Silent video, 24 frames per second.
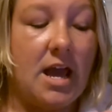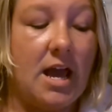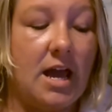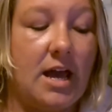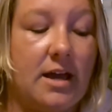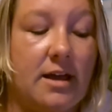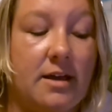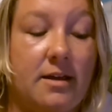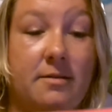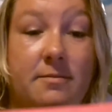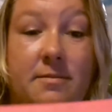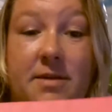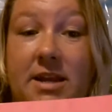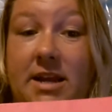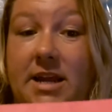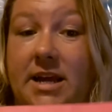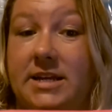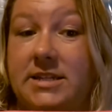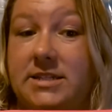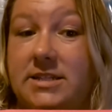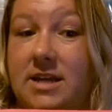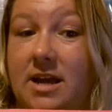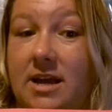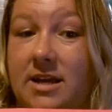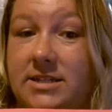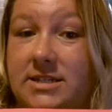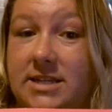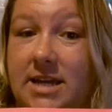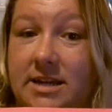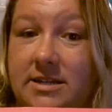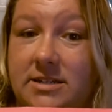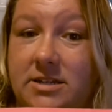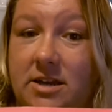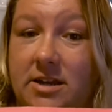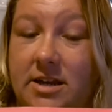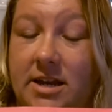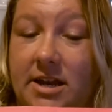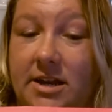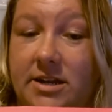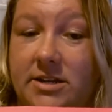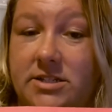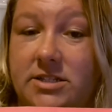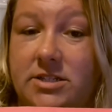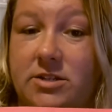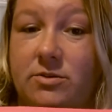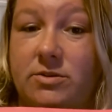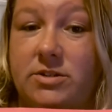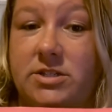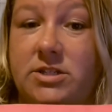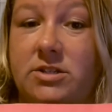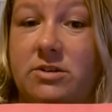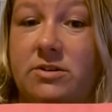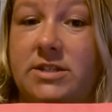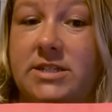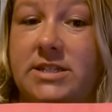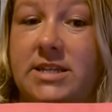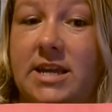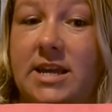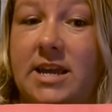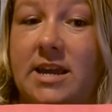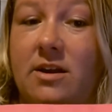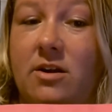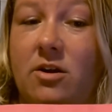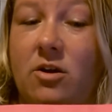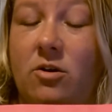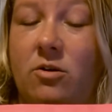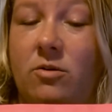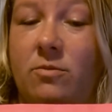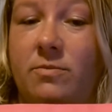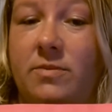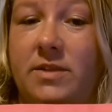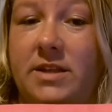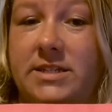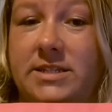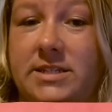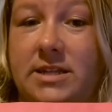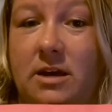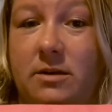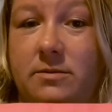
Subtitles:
And it has contact on here. So as soon as I get home, this